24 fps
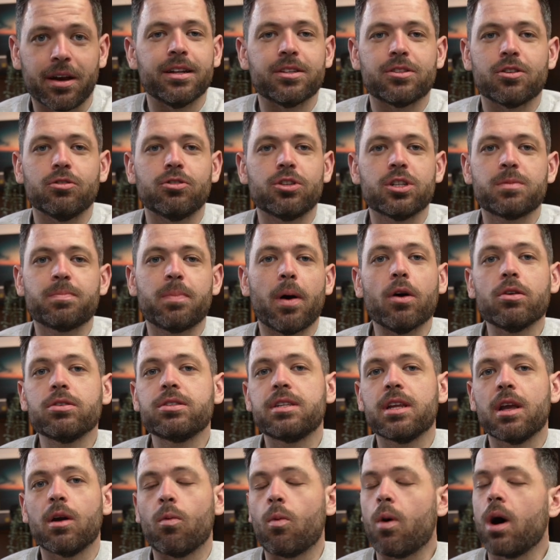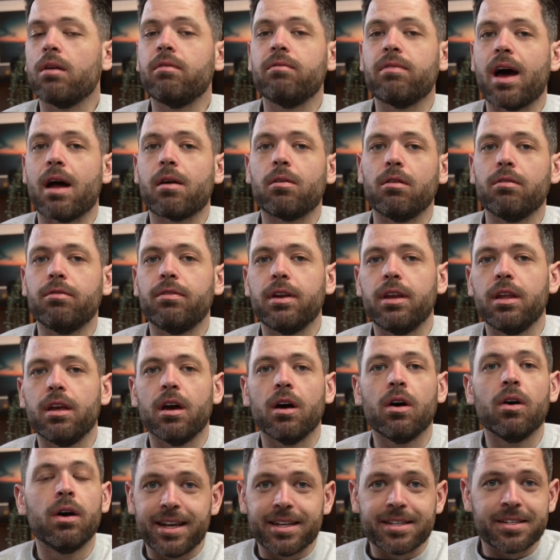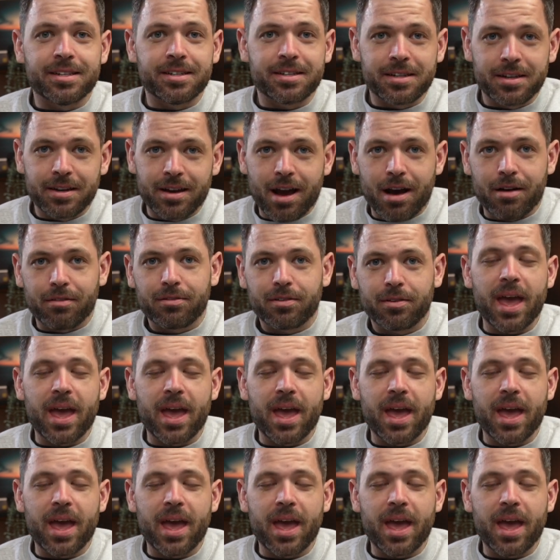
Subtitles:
And so just posting one viral video isn't enough.